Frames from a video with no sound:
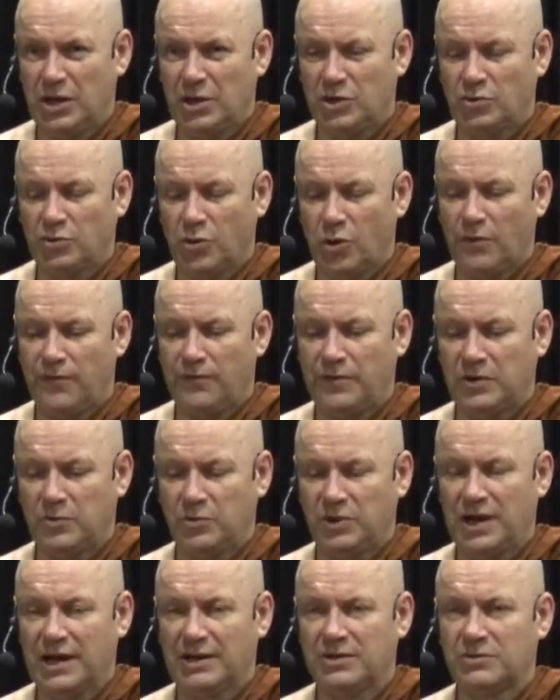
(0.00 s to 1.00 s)
Too often
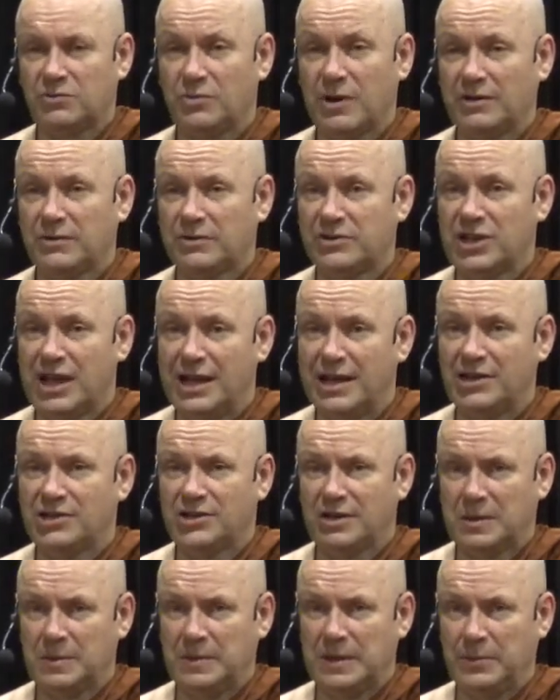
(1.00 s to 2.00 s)
we like to try to change
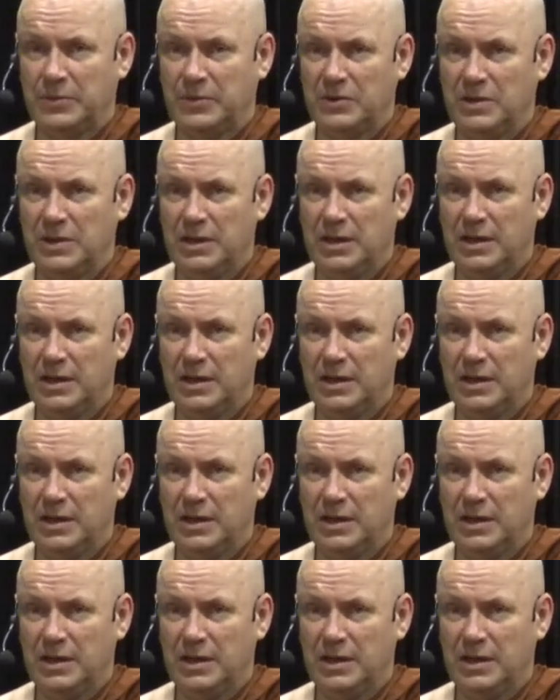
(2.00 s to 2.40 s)
other people,